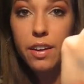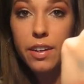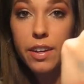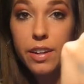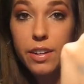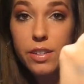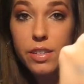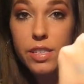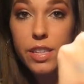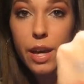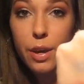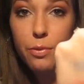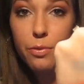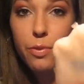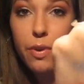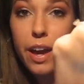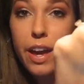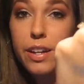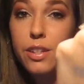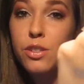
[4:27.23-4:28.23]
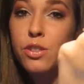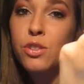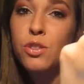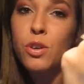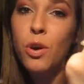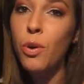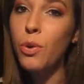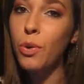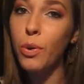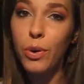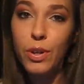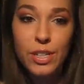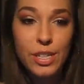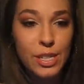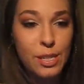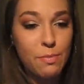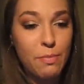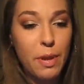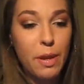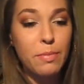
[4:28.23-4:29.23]
Here's that red, so
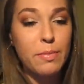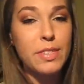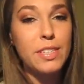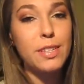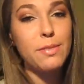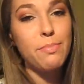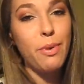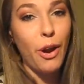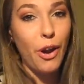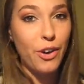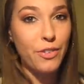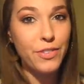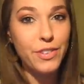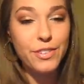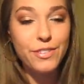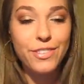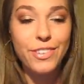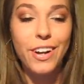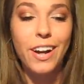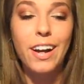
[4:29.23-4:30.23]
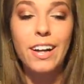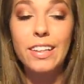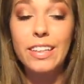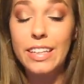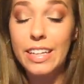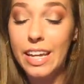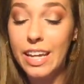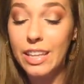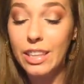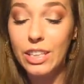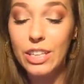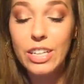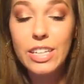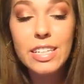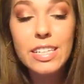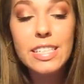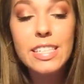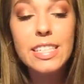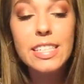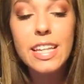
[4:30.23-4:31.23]
gorgeous and pigmented, perfect for holiday
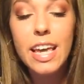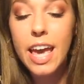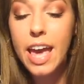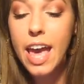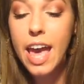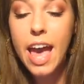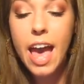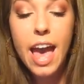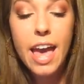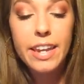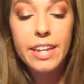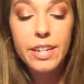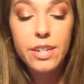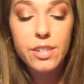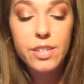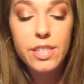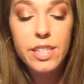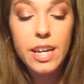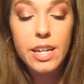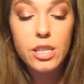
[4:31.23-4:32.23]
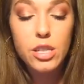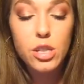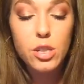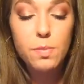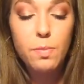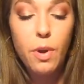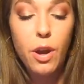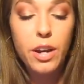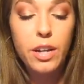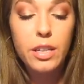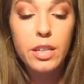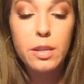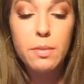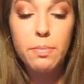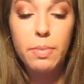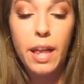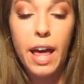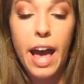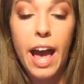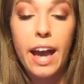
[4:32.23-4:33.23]
looks. And here's that sparkly
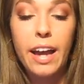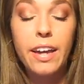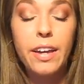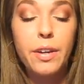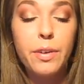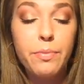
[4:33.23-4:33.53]
black.